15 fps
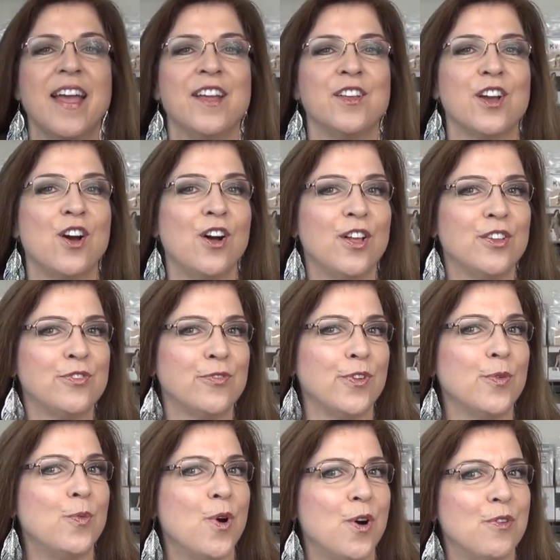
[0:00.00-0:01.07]
It calls
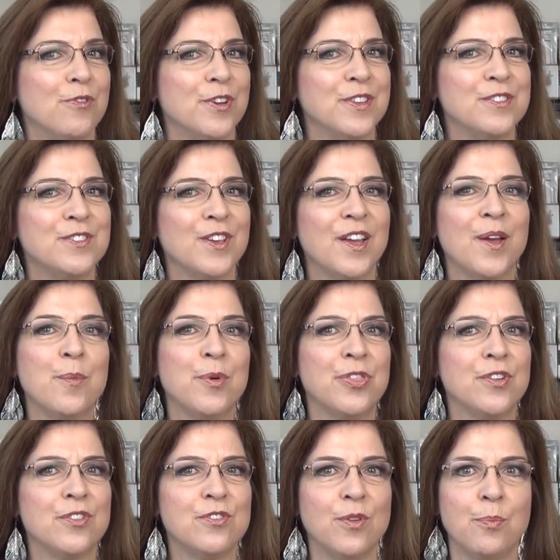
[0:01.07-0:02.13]
for wovens, but
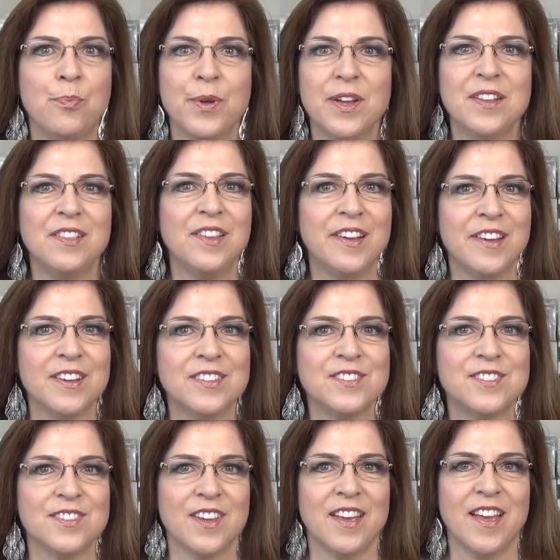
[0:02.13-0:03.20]
there's a big
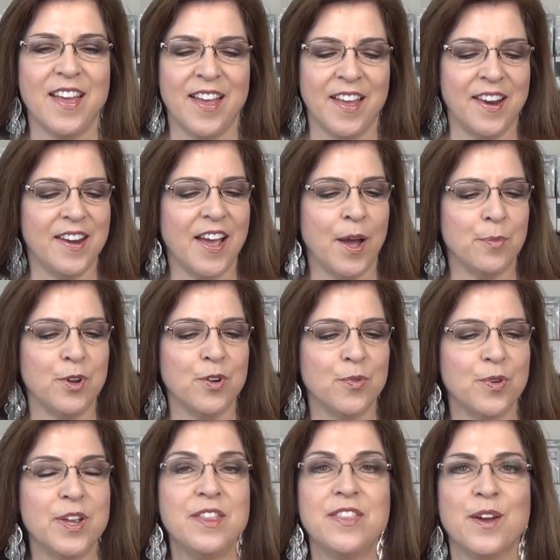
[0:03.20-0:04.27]
list, and I'm going to
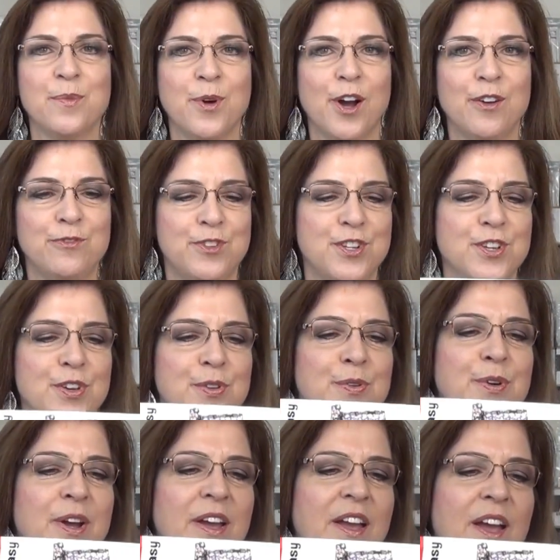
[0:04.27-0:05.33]
read them off to
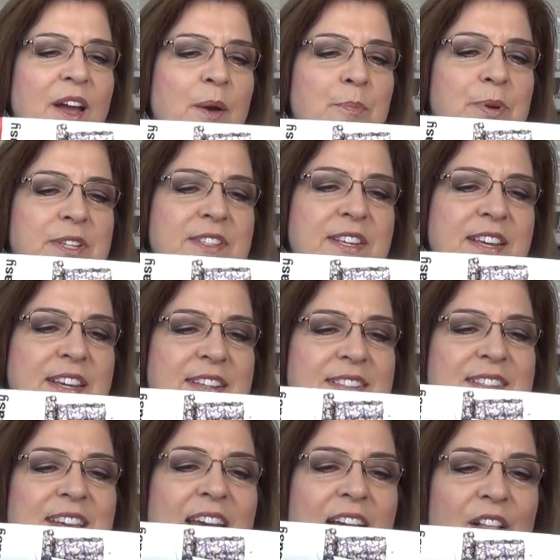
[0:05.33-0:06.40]
you.
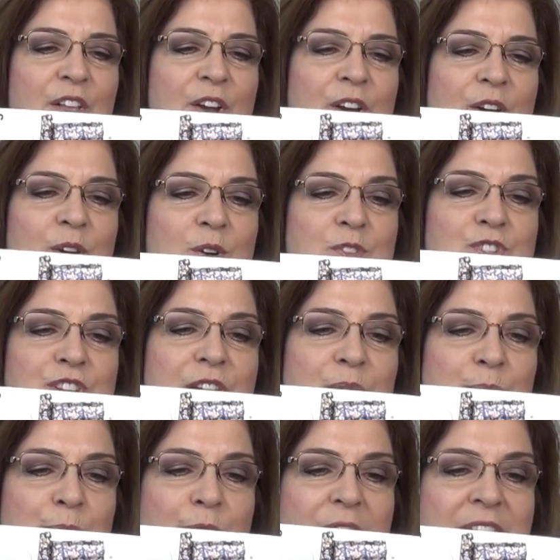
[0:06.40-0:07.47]
Batiks, calico,
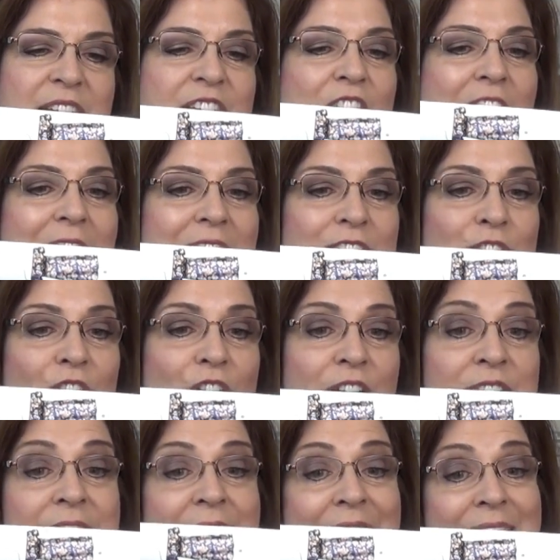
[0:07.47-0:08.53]
chambray, cotton
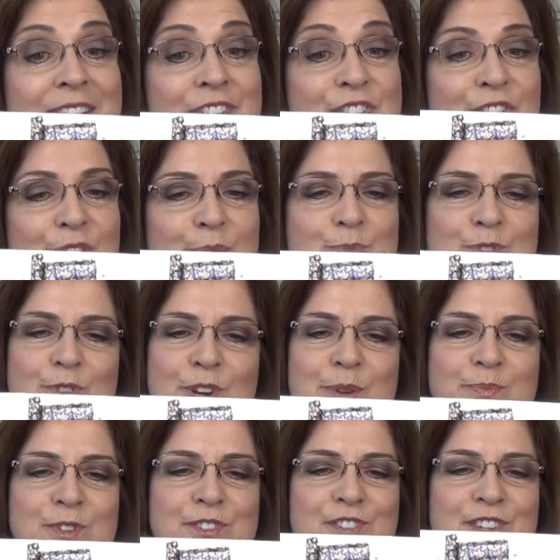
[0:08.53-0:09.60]
lawn, cotton types,
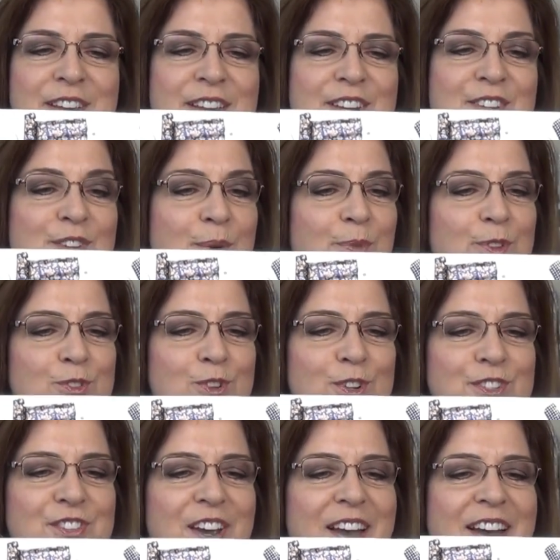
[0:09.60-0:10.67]
crepe de chine, double
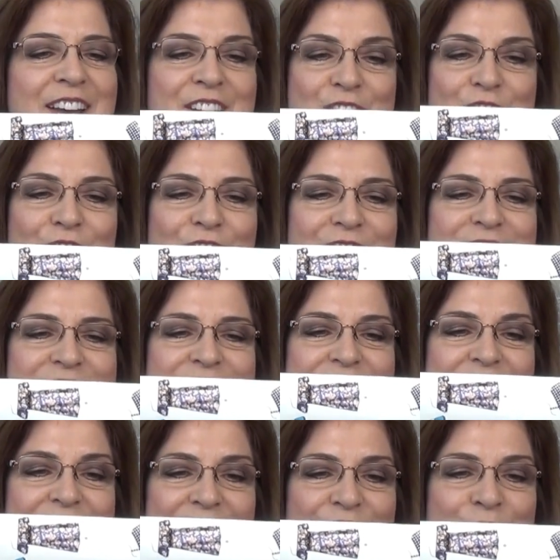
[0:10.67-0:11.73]
georgette, gauze,
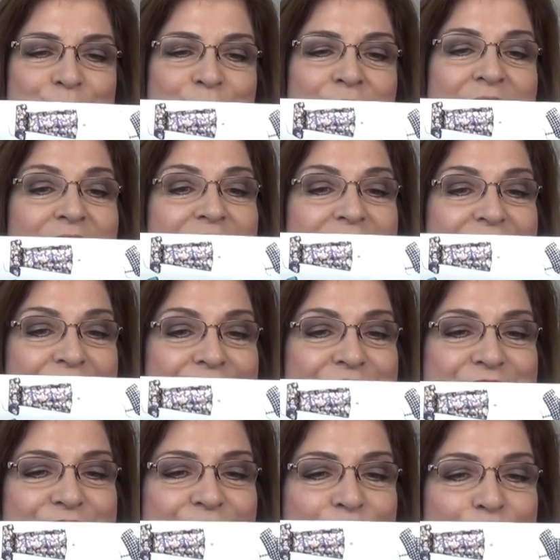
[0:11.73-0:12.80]
gingham,
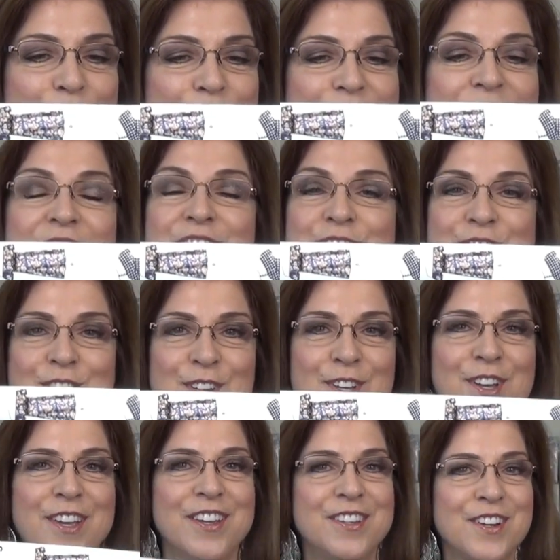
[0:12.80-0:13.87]
linen types,
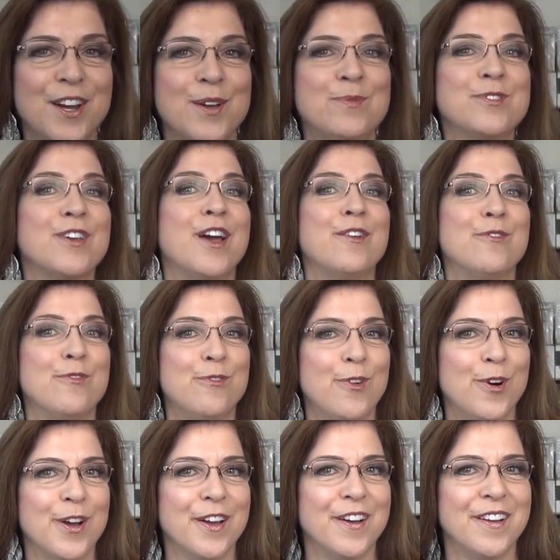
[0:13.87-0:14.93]
silky types, and
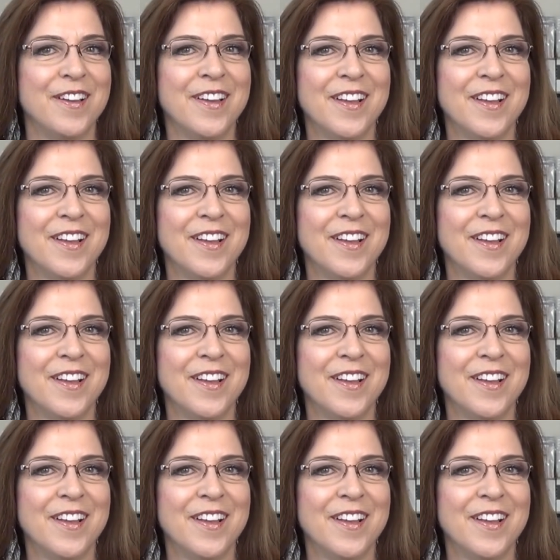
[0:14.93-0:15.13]
foil.